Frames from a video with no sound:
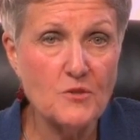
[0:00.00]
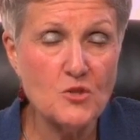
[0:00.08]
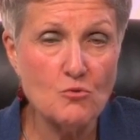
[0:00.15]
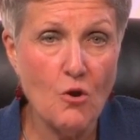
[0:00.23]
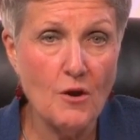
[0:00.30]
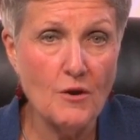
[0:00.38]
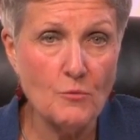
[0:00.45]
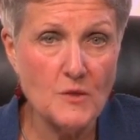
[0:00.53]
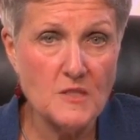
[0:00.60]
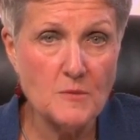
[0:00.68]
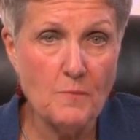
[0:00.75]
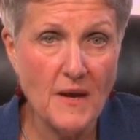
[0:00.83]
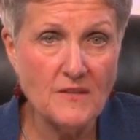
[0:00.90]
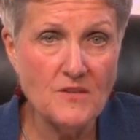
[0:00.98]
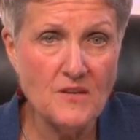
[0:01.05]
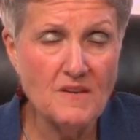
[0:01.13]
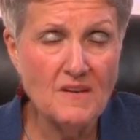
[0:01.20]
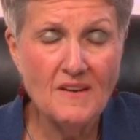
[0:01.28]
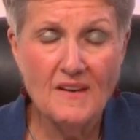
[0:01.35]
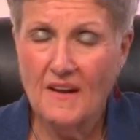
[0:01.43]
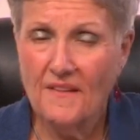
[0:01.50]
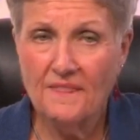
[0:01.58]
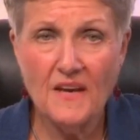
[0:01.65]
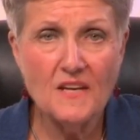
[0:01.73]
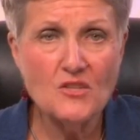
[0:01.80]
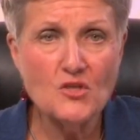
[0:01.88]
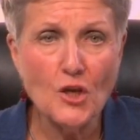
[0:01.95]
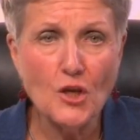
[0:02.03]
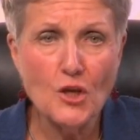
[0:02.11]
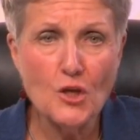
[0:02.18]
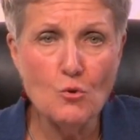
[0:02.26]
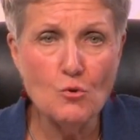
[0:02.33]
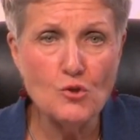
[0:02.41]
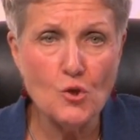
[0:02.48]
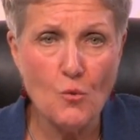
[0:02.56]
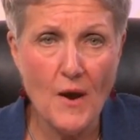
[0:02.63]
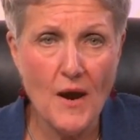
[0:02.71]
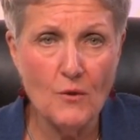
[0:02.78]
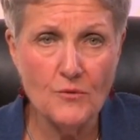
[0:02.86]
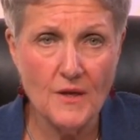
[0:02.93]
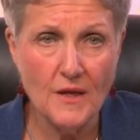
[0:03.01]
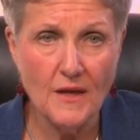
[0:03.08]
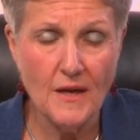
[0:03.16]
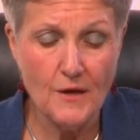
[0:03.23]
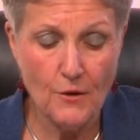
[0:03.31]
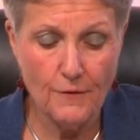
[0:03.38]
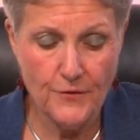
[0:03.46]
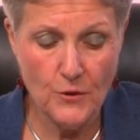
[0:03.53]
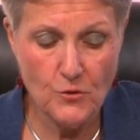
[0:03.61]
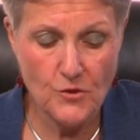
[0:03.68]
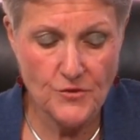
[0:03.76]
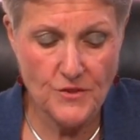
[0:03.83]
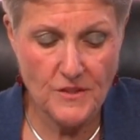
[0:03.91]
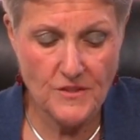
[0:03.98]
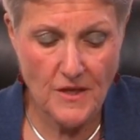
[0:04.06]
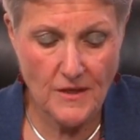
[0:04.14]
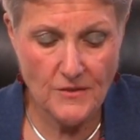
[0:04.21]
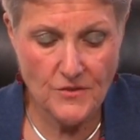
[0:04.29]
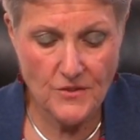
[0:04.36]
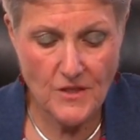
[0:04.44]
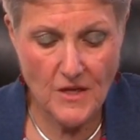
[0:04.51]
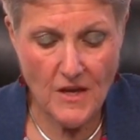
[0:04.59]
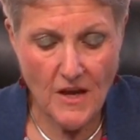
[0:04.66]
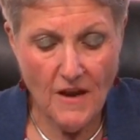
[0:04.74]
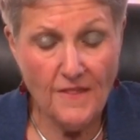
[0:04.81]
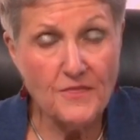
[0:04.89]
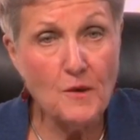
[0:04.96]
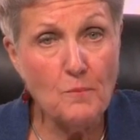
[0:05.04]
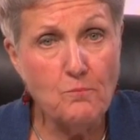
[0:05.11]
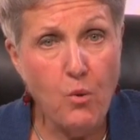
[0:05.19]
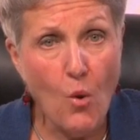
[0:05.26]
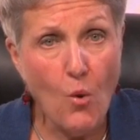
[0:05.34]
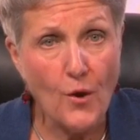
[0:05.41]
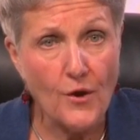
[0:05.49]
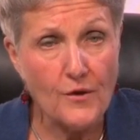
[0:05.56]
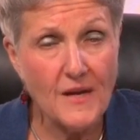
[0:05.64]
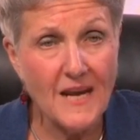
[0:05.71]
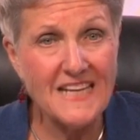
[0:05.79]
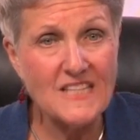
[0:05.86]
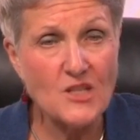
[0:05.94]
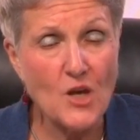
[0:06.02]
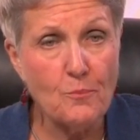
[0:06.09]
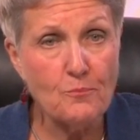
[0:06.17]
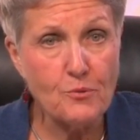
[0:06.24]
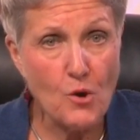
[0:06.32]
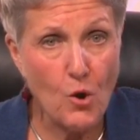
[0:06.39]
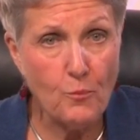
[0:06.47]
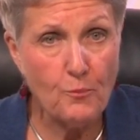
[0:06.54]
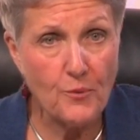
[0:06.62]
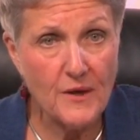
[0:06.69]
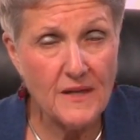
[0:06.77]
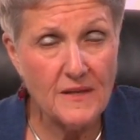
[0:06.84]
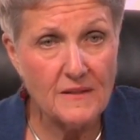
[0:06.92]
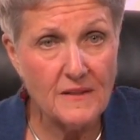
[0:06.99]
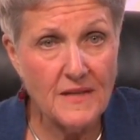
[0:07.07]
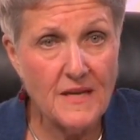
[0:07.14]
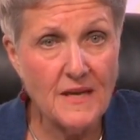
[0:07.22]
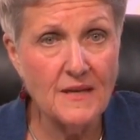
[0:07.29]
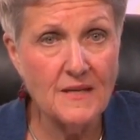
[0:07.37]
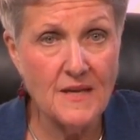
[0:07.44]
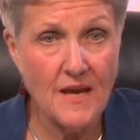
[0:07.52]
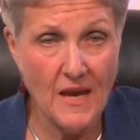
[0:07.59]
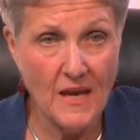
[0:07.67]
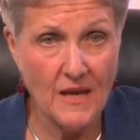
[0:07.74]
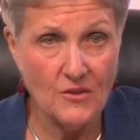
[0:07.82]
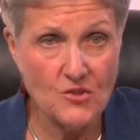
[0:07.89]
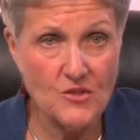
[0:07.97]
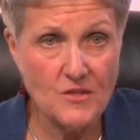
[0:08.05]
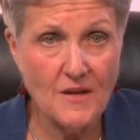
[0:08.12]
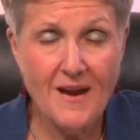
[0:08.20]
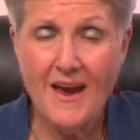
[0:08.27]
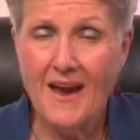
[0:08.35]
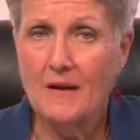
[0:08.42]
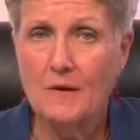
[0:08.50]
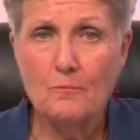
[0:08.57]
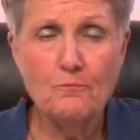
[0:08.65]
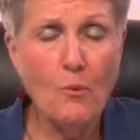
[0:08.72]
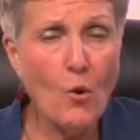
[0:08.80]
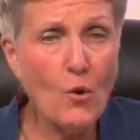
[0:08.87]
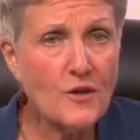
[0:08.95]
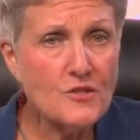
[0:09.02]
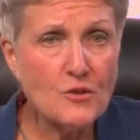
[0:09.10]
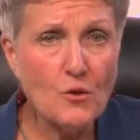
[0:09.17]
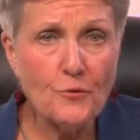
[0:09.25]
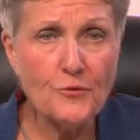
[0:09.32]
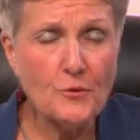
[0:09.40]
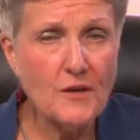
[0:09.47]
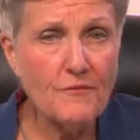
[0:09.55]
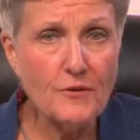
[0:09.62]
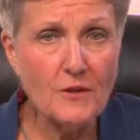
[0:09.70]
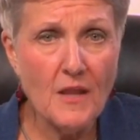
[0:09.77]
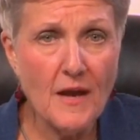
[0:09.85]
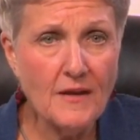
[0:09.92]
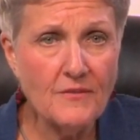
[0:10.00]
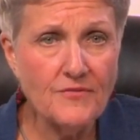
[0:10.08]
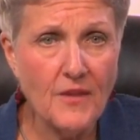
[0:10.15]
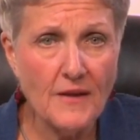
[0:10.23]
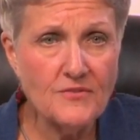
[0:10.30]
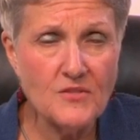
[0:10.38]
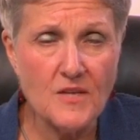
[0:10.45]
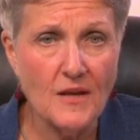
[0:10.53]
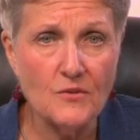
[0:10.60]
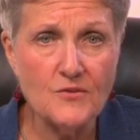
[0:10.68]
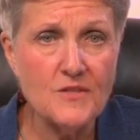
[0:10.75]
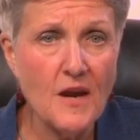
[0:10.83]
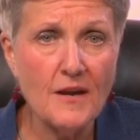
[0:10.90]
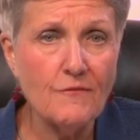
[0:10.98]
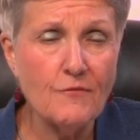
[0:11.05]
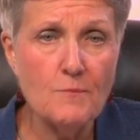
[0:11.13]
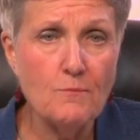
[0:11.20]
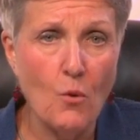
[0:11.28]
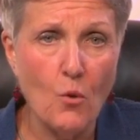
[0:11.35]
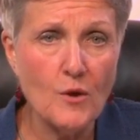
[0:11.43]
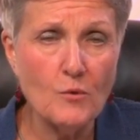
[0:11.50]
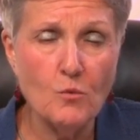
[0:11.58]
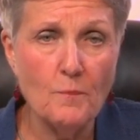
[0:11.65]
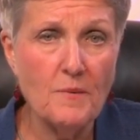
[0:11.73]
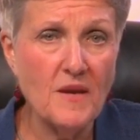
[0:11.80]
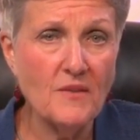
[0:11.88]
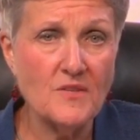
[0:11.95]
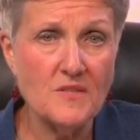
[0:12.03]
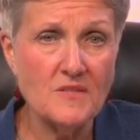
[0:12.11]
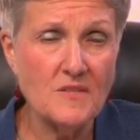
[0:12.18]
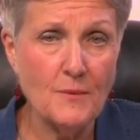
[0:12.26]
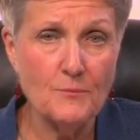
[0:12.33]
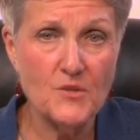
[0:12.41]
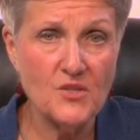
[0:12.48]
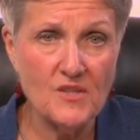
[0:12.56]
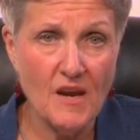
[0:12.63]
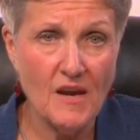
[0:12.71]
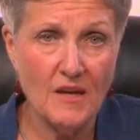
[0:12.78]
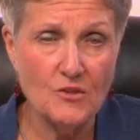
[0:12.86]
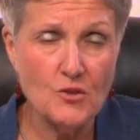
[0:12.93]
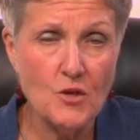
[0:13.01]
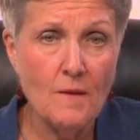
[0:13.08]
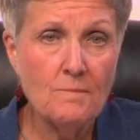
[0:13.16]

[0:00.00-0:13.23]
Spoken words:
is strong and respected, that is a huge grounding in our future success. The board is appropriately engaged. Boards go through different lifestyles. Not every board will be at the same stage.